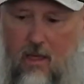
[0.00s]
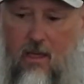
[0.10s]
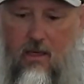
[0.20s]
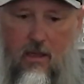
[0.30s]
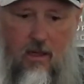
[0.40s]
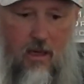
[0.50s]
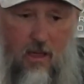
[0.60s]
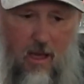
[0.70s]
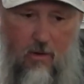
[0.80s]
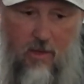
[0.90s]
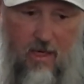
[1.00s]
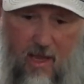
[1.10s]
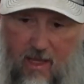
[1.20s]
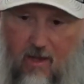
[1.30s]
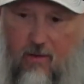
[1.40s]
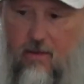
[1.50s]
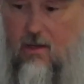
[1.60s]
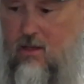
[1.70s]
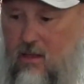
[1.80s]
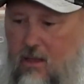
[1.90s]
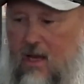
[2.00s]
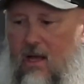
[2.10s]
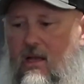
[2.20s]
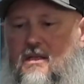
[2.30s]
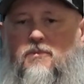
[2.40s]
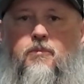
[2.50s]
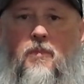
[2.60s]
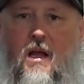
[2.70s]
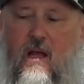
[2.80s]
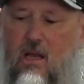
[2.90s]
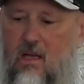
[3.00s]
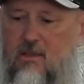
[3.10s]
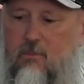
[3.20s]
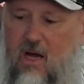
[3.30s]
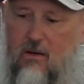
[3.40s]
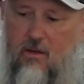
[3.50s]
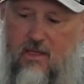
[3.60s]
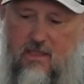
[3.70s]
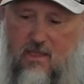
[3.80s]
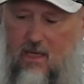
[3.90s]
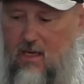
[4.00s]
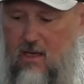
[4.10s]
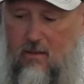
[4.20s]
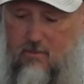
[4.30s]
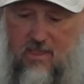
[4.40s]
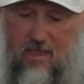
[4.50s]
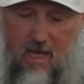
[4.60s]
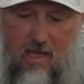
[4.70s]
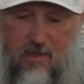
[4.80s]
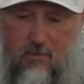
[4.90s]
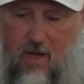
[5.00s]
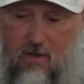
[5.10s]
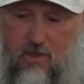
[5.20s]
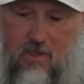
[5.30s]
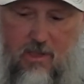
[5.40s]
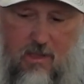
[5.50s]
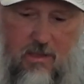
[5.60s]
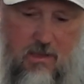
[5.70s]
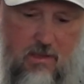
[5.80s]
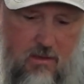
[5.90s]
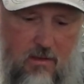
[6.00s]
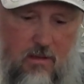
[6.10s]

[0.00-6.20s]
and go to town. Now let's buckle this thing up and see how small she is.